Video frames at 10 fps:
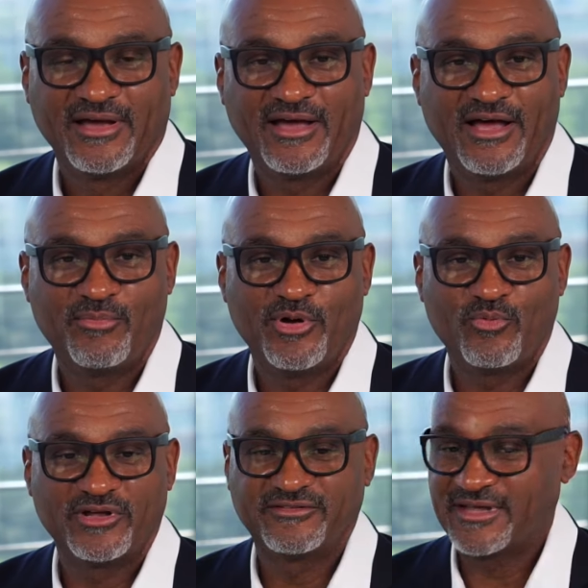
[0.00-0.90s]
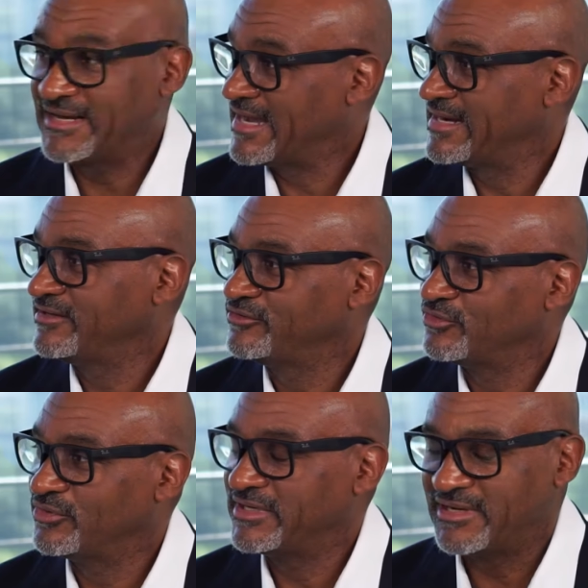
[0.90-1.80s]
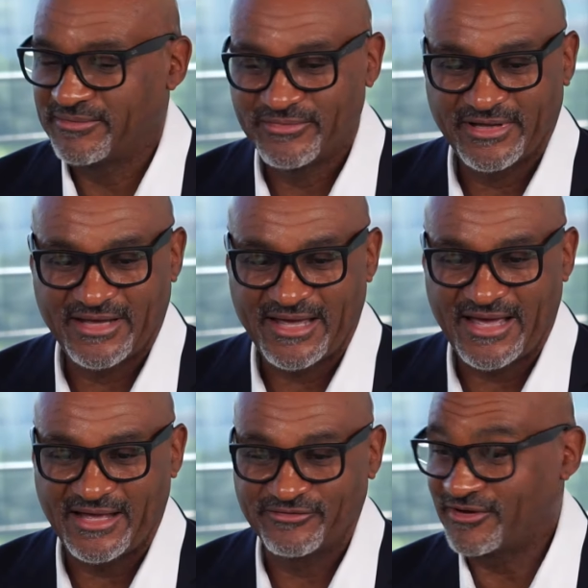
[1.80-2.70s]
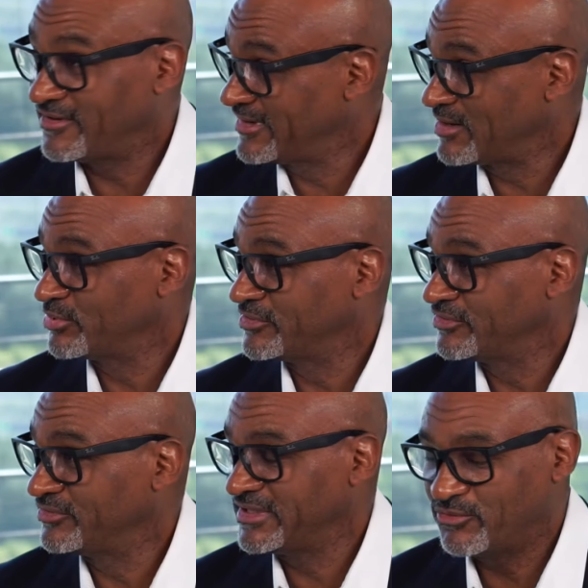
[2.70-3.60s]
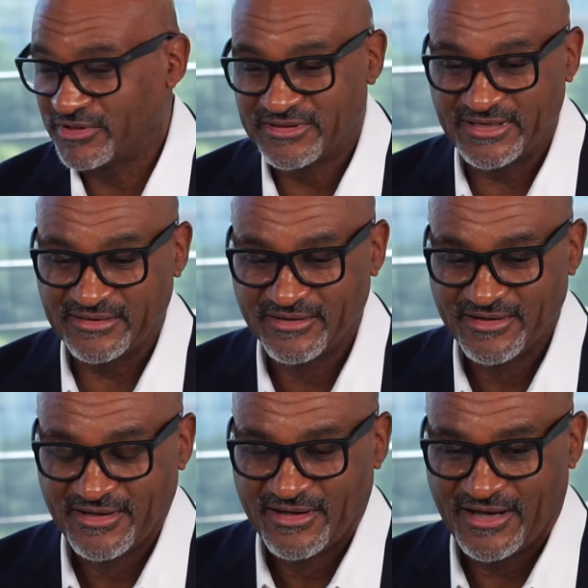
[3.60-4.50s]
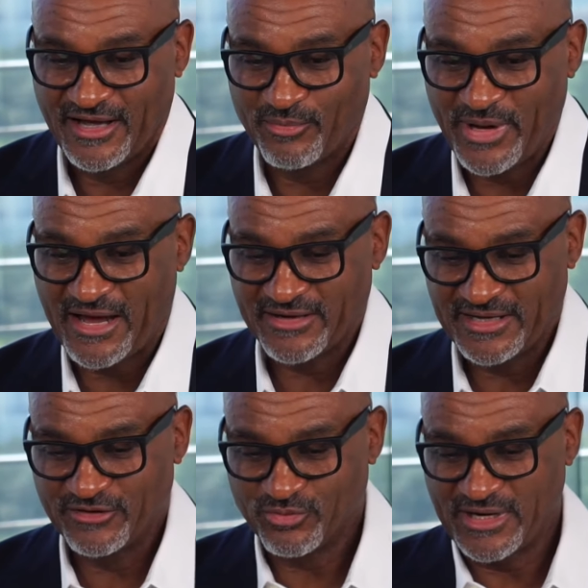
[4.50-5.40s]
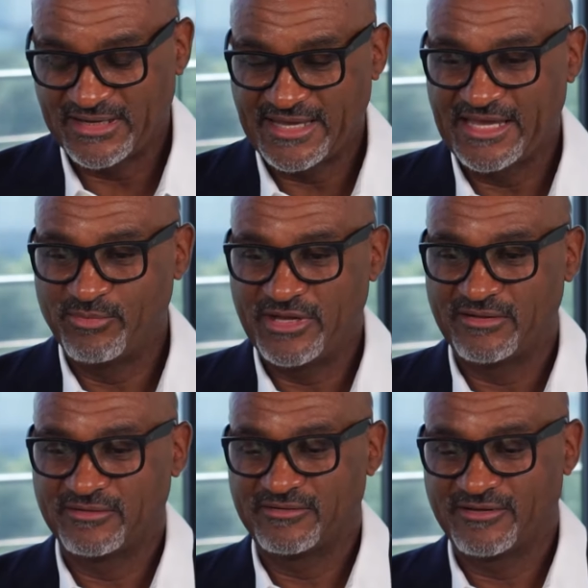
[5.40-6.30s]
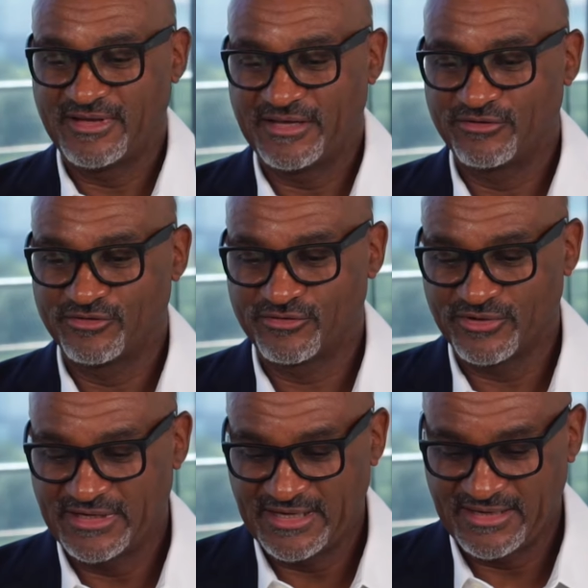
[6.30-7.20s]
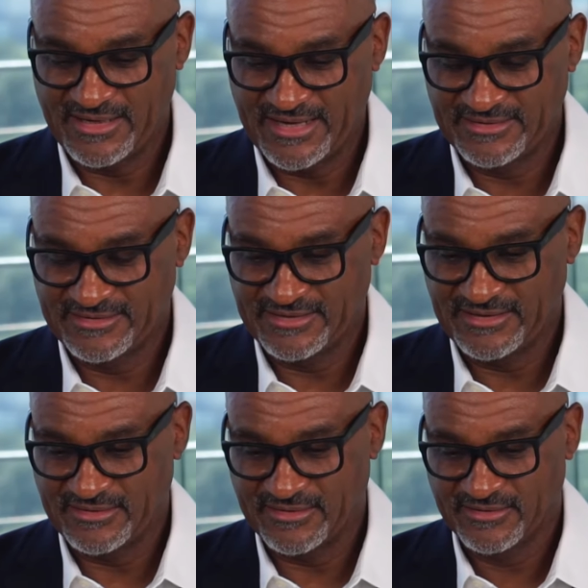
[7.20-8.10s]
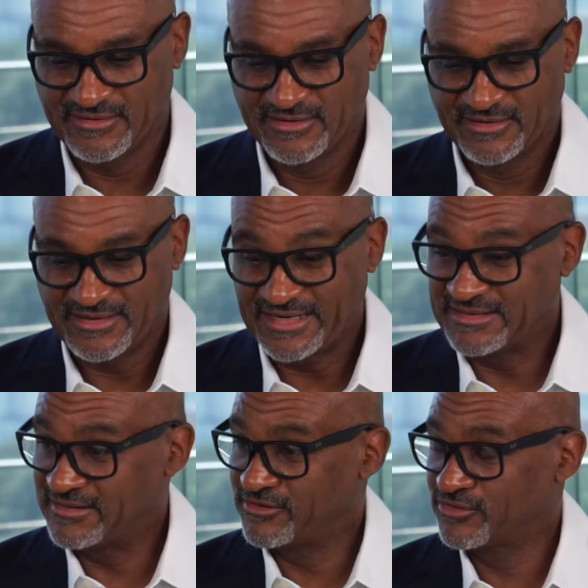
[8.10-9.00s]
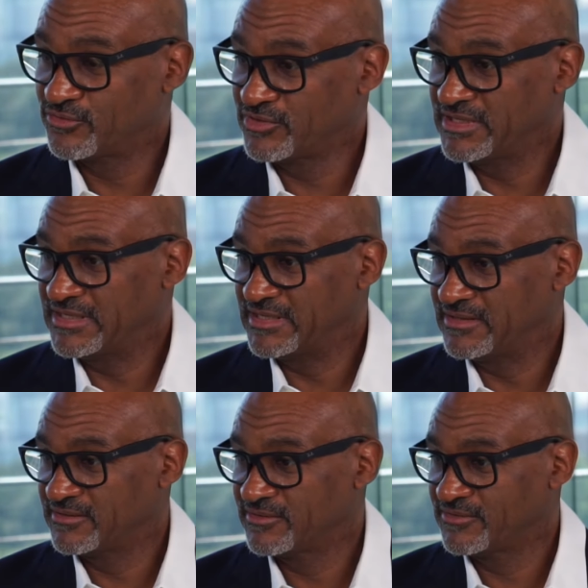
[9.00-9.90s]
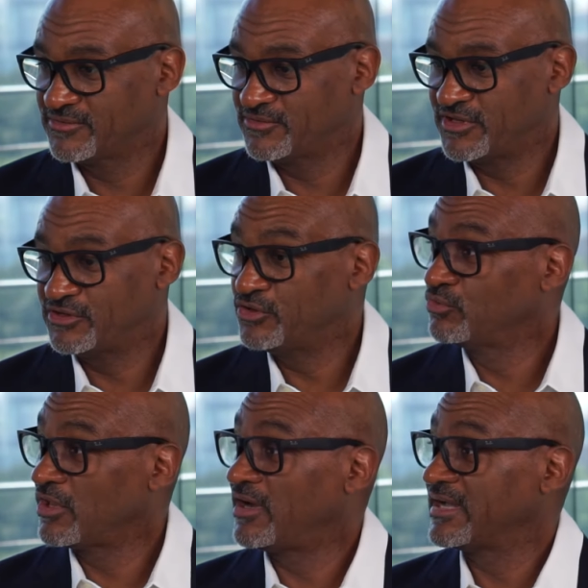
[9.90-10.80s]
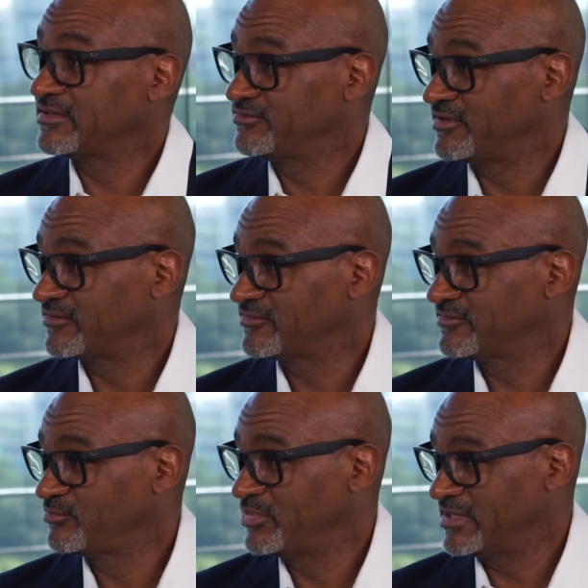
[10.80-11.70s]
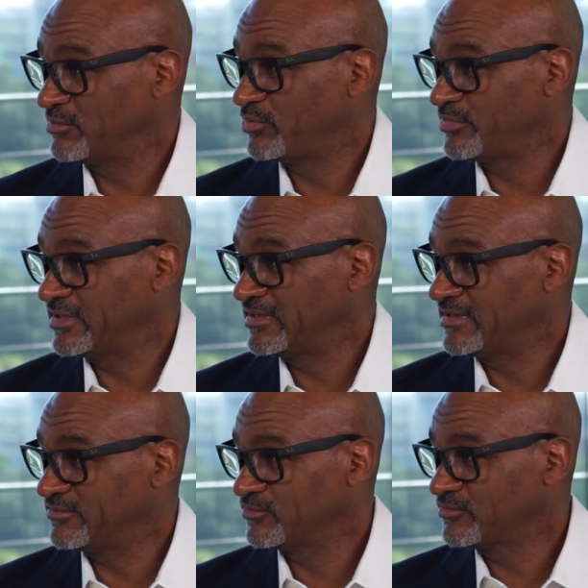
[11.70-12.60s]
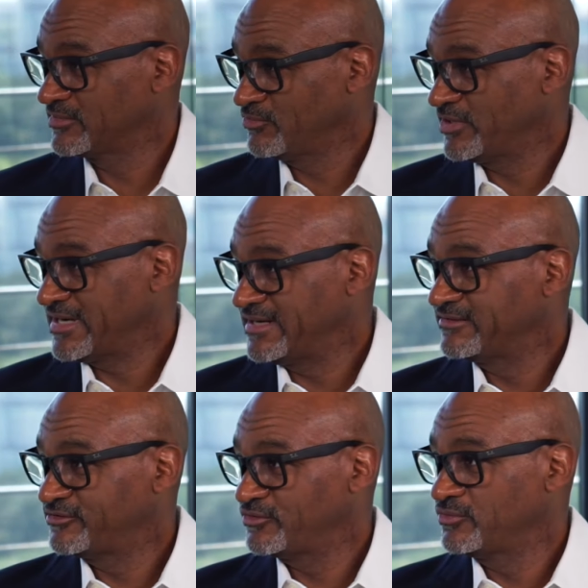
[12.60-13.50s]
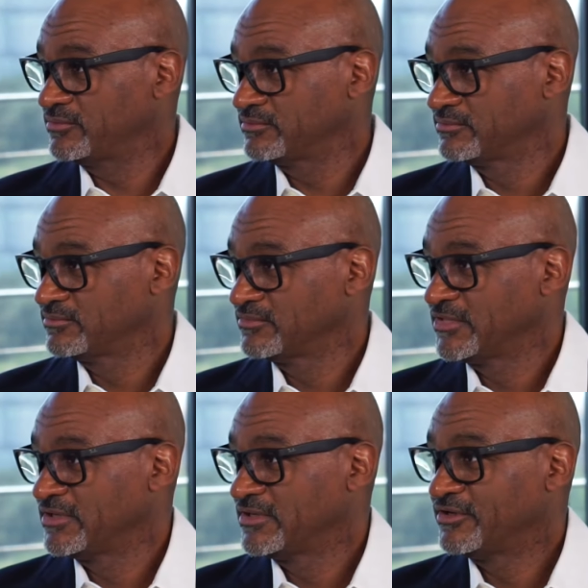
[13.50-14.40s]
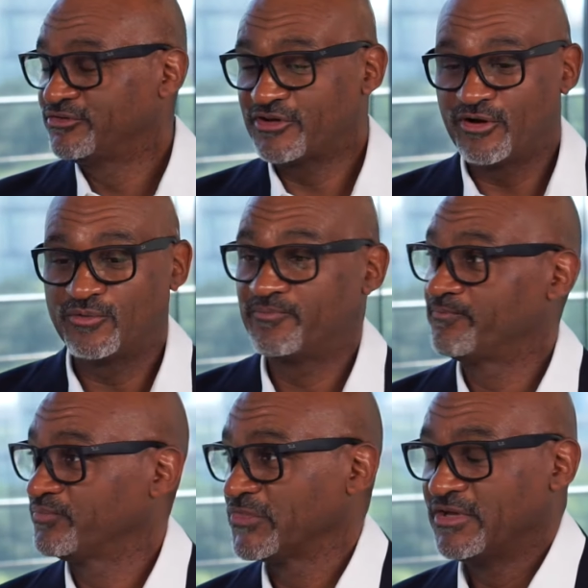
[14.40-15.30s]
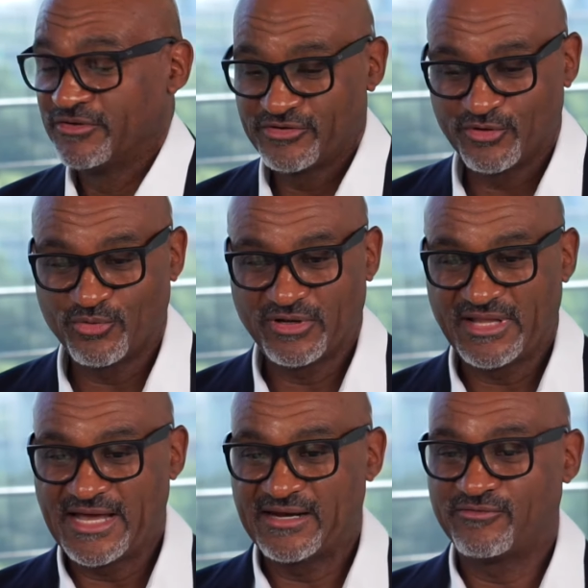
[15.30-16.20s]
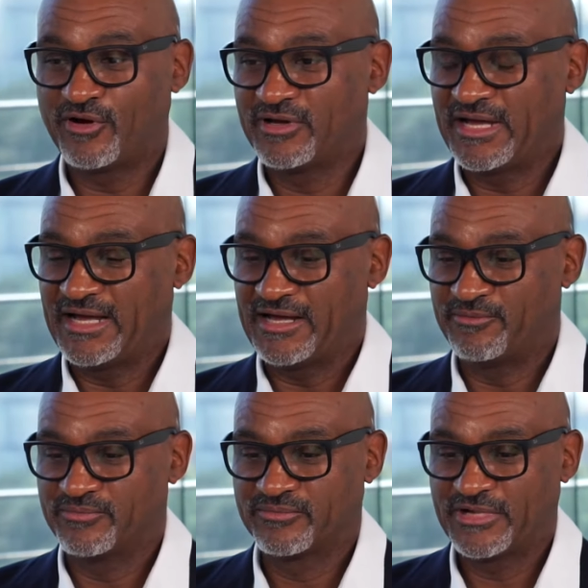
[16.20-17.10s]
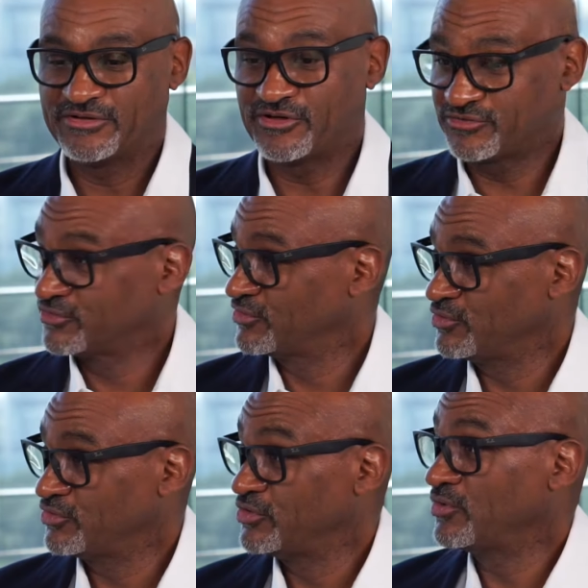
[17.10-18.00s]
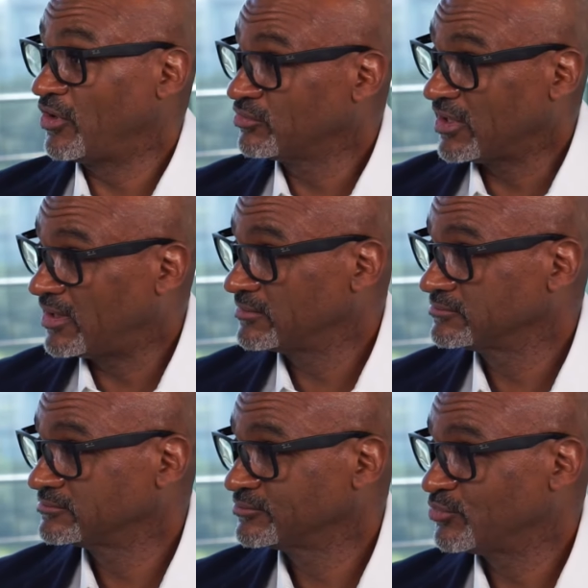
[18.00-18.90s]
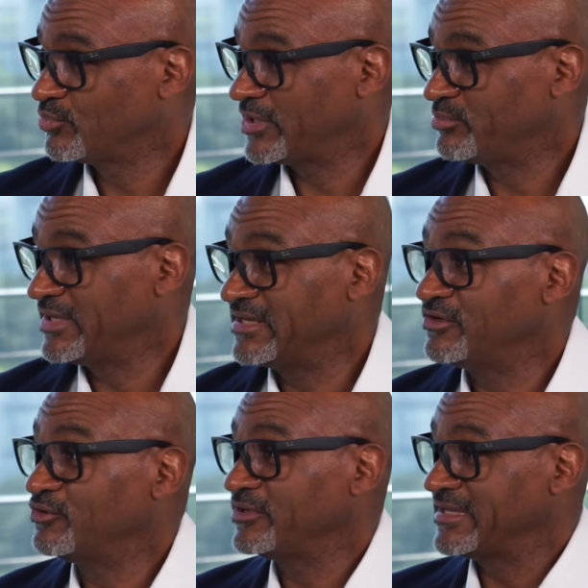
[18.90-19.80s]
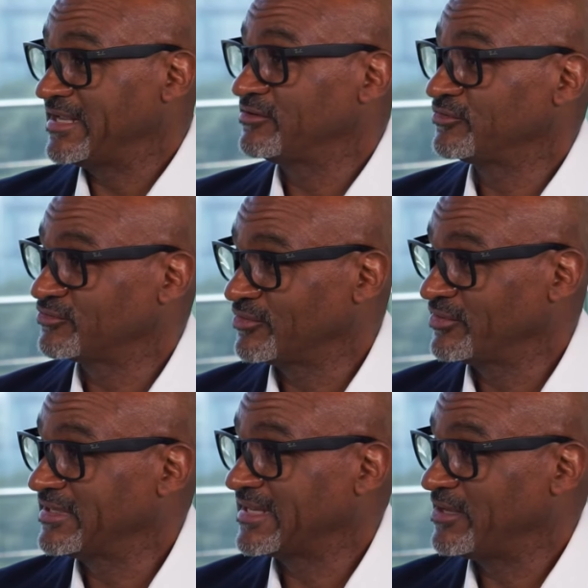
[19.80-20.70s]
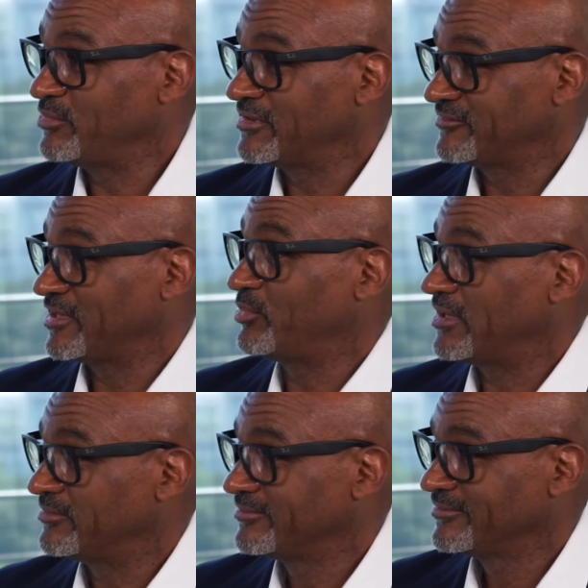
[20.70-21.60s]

Uh, but once I got into it, uh, I saw the opportunity. And one thing about it is when I came into the industry in nineteen ninety-three, the new law had just been implemented in, what, ninety-two? Yes, I so, think that's right, yeah. So there were a lot of um, adjusters who knew old law, but being new in the industry really gave me a step up.